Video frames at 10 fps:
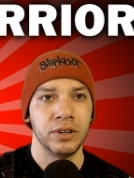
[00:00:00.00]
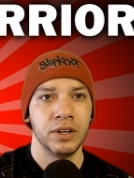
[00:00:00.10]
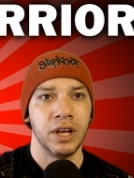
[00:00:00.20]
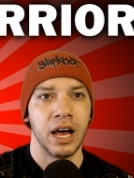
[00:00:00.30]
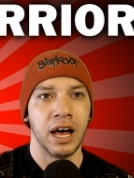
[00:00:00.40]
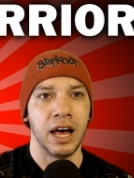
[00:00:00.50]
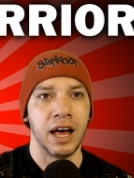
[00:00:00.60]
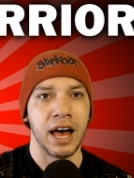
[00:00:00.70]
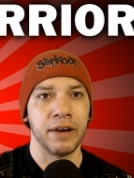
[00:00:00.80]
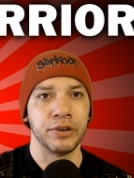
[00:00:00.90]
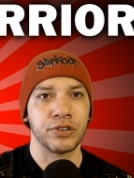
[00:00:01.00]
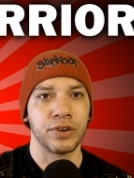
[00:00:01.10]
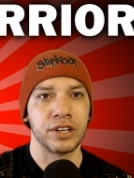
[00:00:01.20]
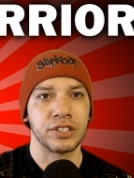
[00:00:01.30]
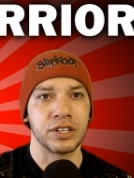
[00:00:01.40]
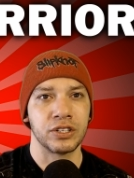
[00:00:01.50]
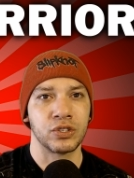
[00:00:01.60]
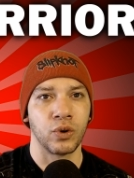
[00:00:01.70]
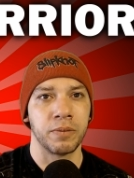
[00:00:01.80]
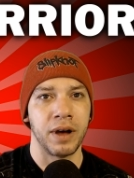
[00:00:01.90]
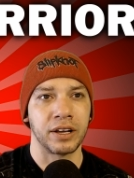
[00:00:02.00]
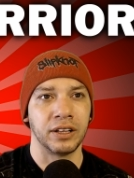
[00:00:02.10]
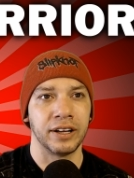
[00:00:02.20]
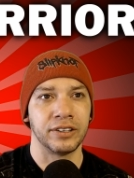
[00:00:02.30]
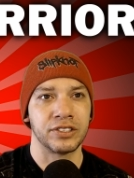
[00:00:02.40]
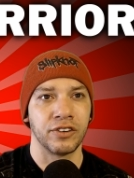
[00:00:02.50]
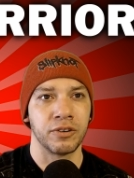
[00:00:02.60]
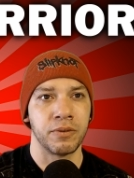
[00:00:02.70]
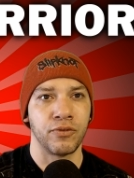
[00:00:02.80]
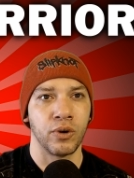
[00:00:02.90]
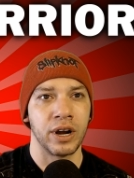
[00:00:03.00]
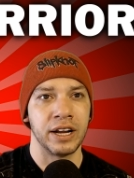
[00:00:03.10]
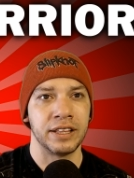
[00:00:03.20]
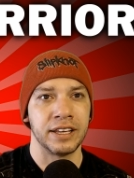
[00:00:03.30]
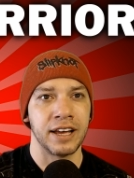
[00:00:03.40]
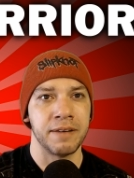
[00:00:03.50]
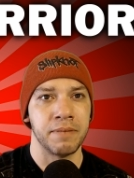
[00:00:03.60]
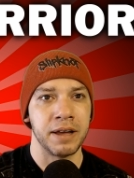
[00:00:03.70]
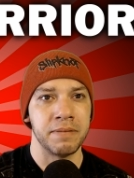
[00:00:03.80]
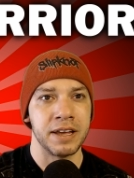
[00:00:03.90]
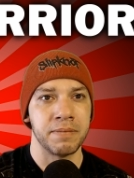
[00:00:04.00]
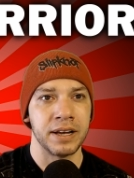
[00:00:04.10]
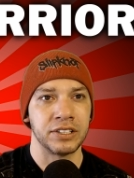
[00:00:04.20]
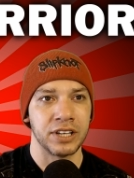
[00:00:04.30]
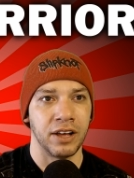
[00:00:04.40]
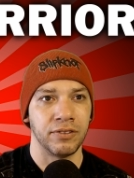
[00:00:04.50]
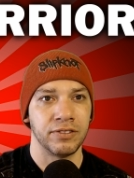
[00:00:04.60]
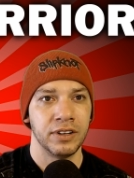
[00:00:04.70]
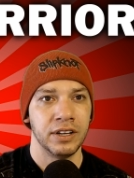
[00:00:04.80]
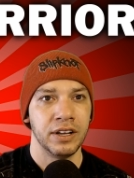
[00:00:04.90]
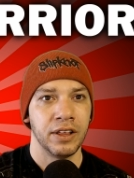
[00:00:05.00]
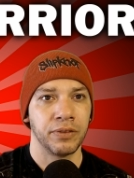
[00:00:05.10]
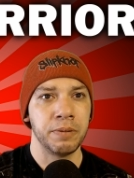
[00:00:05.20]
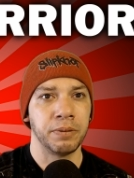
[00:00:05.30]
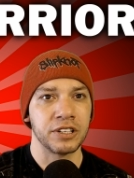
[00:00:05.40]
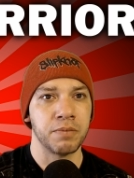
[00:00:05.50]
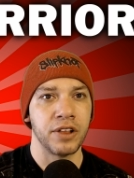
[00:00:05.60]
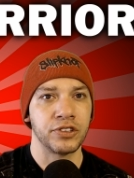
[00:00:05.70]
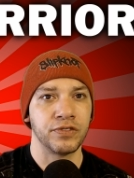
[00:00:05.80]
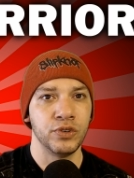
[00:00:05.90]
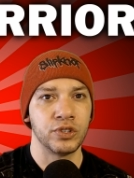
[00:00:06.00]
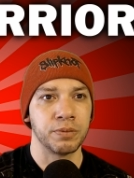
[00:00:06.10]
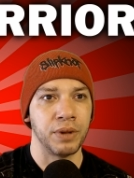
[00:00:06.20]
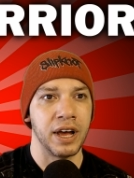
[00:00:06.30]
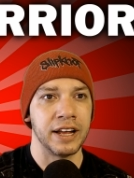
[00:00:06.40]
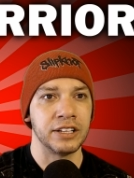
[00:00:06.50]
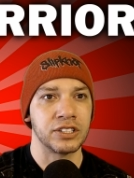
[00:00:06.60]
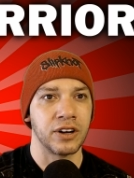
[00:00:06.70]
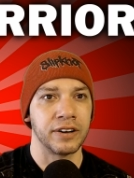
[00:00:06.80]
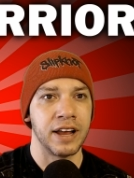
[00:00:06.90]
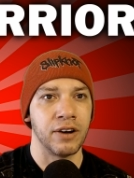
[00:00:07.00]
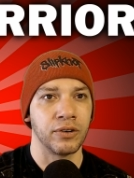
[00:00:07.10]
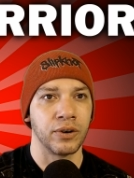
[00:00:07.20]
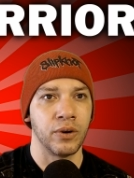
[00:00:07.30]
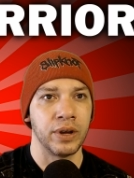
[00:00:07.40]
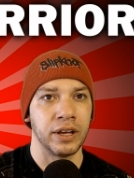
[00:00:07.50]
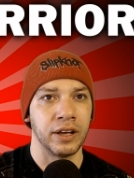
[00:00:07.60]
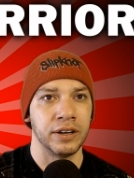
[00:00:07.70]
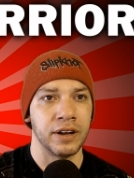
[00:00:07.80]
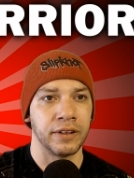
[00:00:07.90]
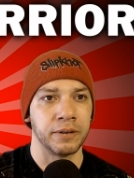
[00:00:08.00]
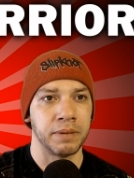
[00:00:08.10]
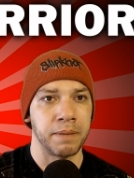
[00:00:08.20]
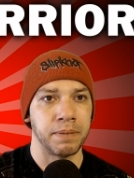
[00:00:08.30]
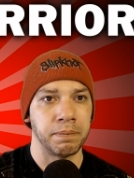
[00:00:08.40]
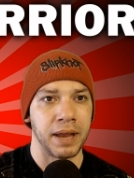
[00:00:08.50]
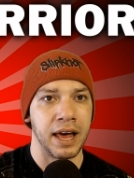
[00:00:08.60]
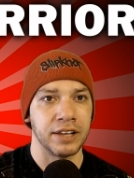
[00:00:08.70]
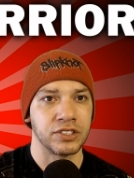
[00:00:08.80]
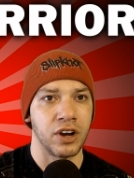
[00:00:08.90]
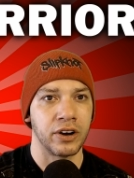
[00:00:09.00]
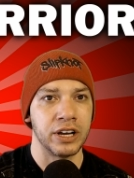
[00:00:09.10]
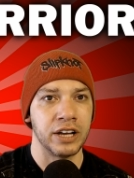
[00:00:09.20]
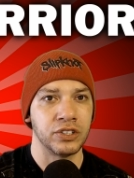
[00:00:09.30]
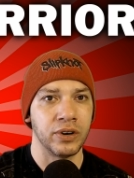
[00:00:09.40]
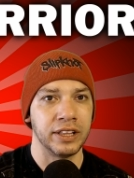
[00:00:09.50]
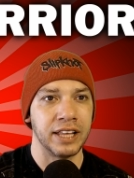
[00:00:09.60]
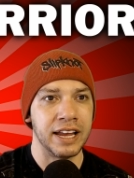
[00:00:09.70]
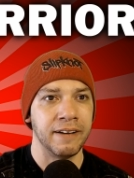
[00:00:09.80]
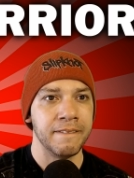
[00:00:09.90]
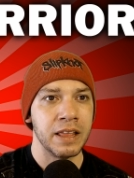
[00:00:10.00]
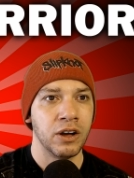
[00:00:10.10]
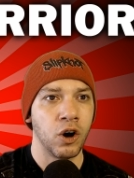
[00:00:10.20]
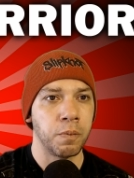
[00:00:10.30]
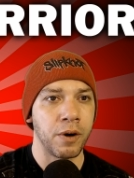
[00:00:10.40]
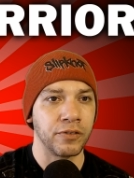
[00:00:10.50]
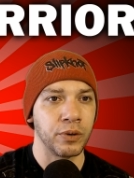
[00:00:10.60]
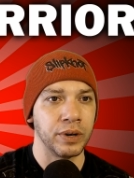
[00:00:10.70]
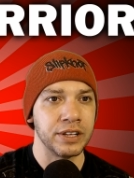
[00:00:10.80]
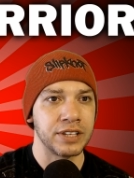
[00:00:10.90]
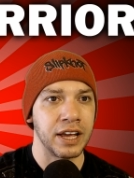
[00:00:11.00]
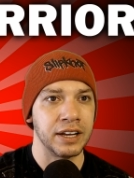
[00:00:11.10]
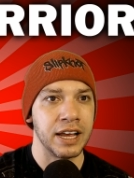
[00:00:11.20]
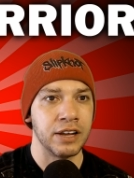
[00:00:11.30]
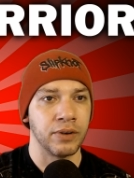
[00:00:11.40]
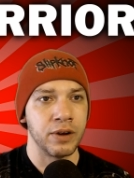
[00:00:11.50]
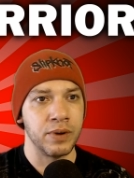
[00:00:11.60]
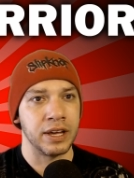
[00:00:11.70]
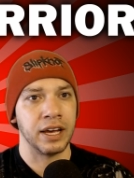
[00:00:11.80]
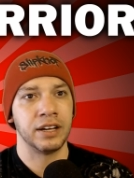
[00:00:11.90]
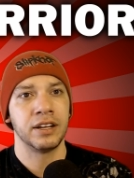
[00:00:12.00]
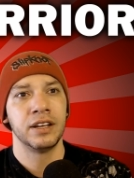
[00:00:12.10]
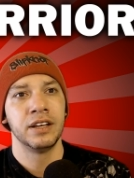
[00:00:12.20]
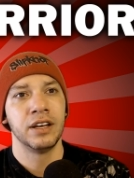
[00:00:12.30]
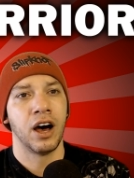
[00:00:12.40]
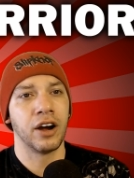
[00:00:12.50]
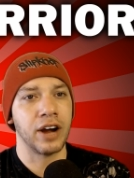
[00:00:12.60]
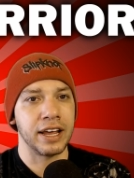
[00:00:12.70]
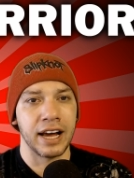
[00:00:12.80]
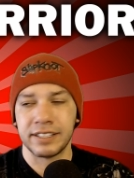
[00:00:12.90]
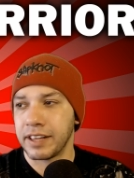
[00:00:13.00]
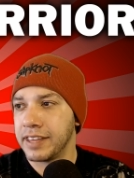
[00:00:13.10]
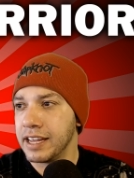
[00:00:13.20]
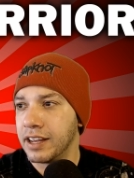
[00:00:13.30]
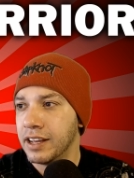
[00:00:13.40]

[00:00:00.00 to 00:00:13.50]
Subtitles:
I would trust store-bought colloidal silver before anything I might make myself. 3+ months food supply and start now growing another blah, blah, blah. Sorry, I joined late. Hope everyone has had a great weekend. All right, guys, I think